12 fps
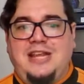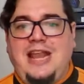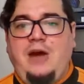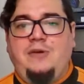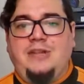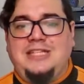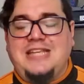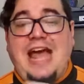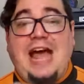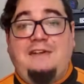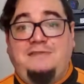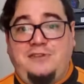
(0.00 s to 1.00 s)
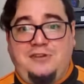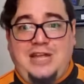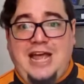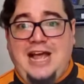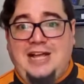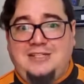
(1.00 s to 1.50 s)
and now it is after
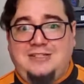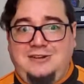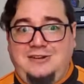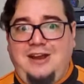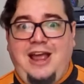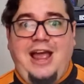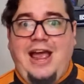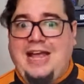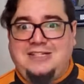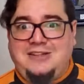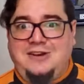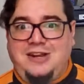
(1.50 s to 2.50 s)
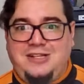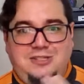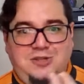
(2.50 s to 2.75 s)
the asterisk.